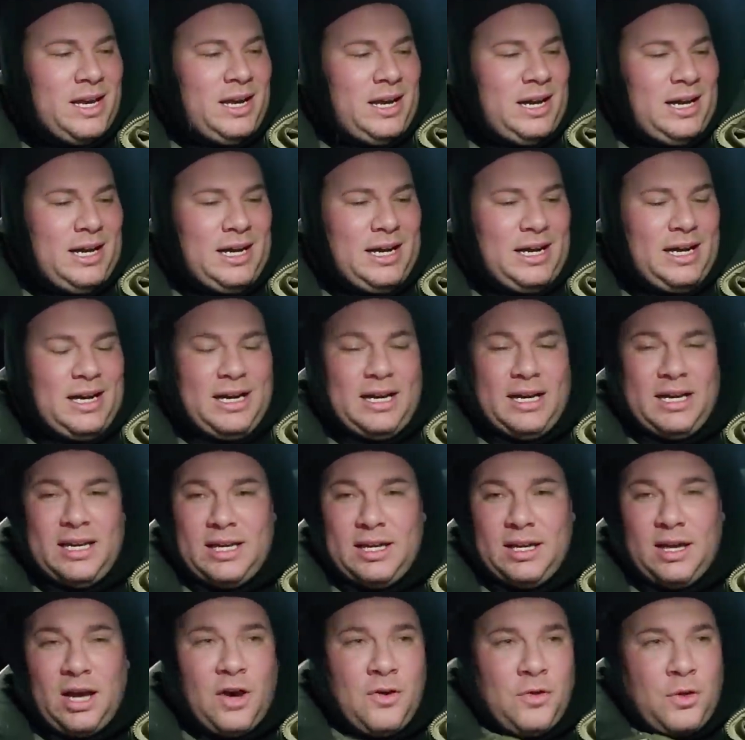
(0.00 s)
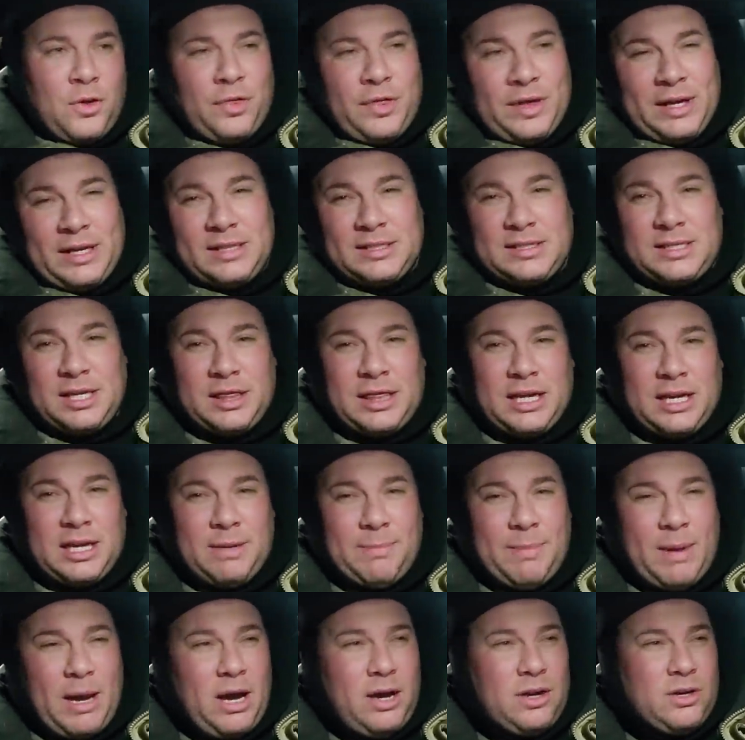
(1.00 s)
Uh, other things to think
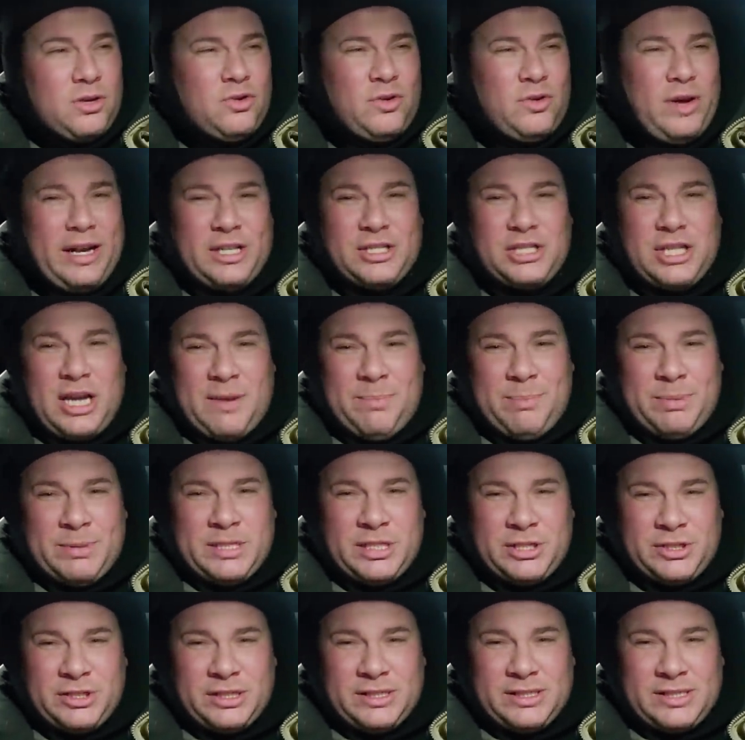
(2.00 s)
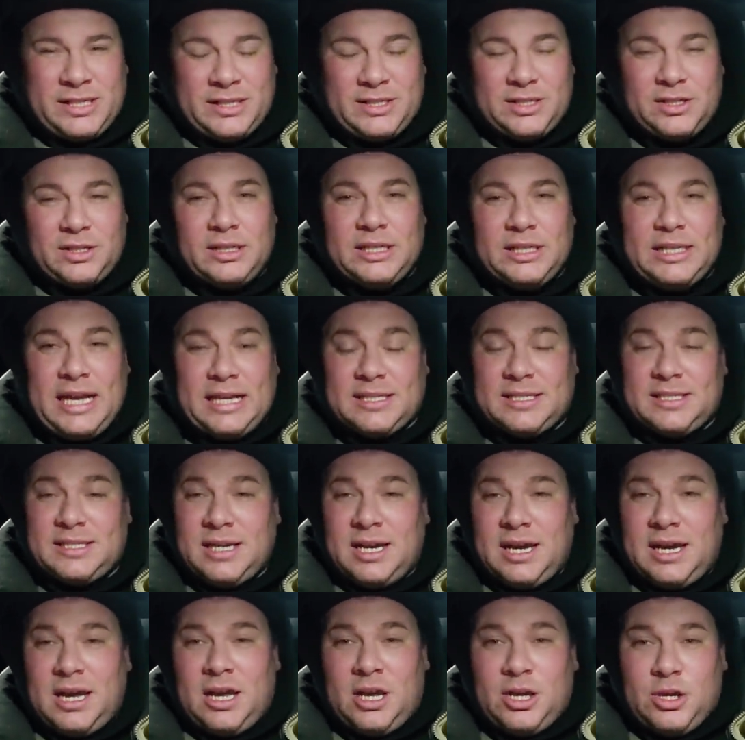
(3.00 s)
about, crankshaft positioning sensor. Yes,
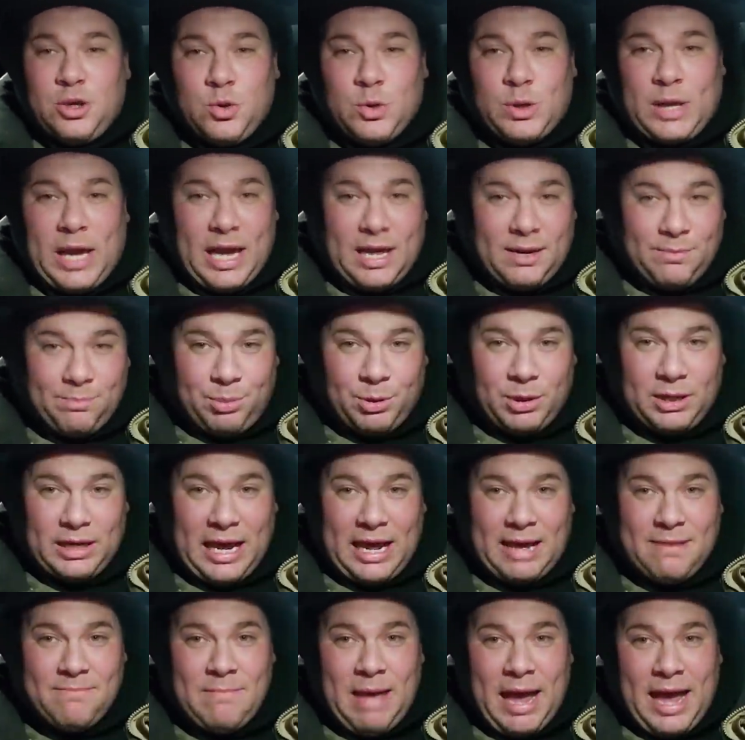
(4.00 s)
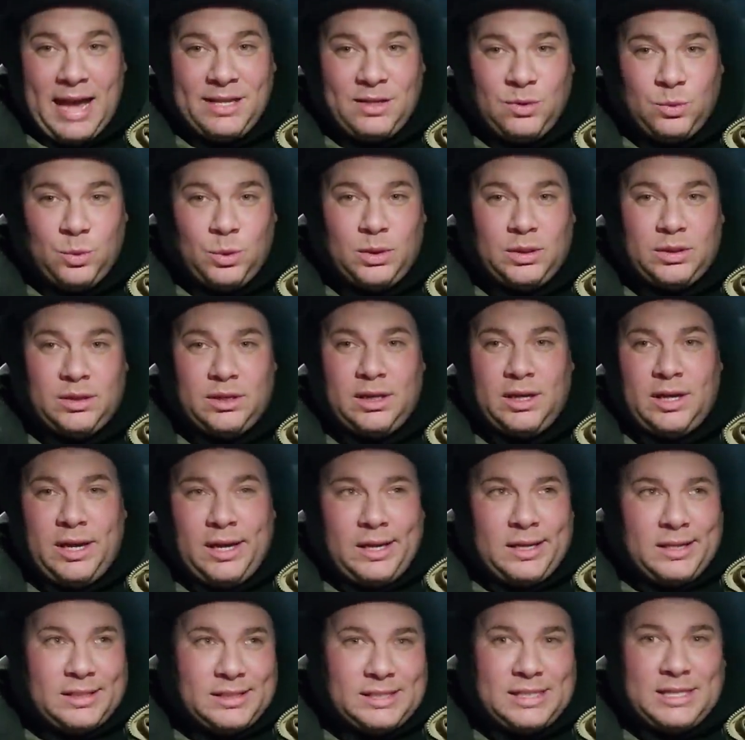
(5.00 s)
you can put a manual
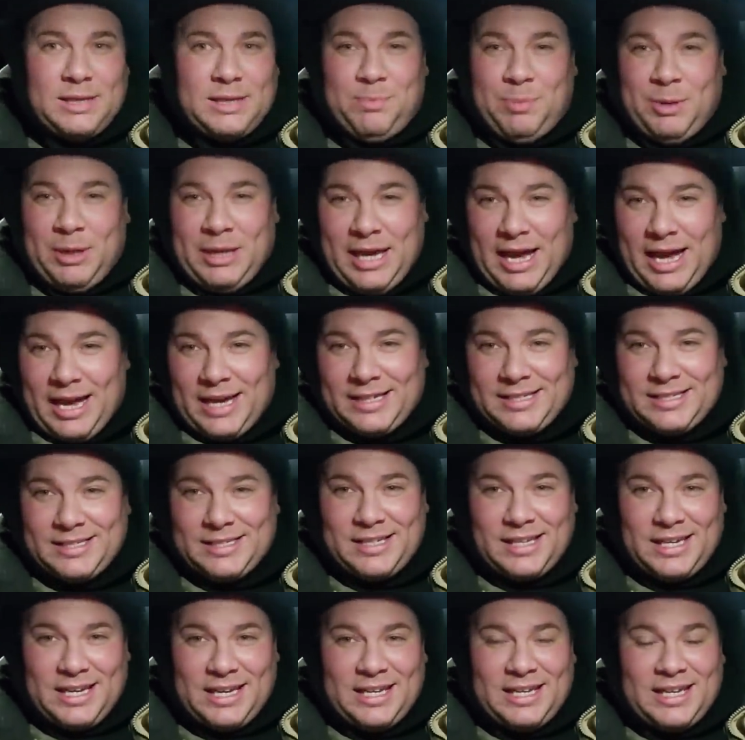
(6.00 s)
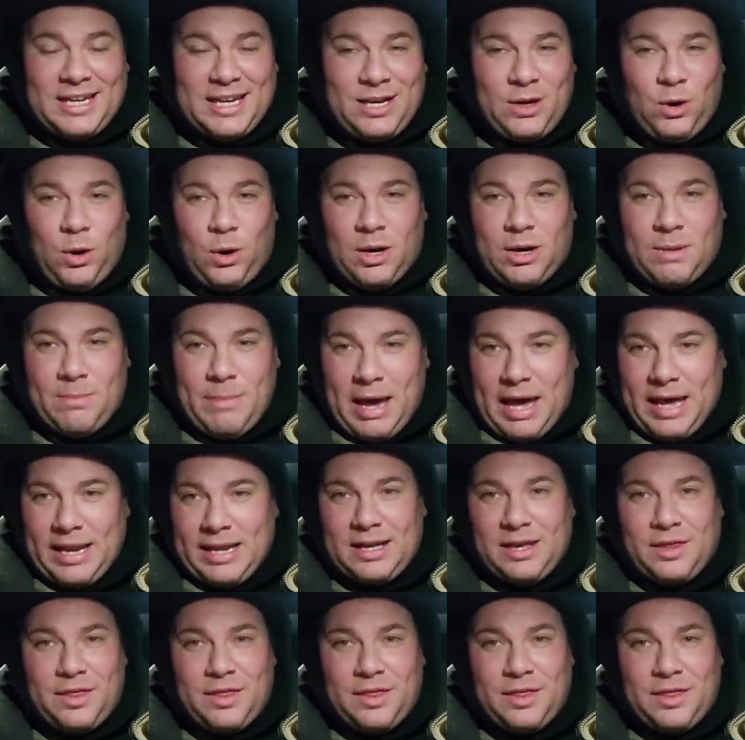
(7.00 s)
C P S in an automatic.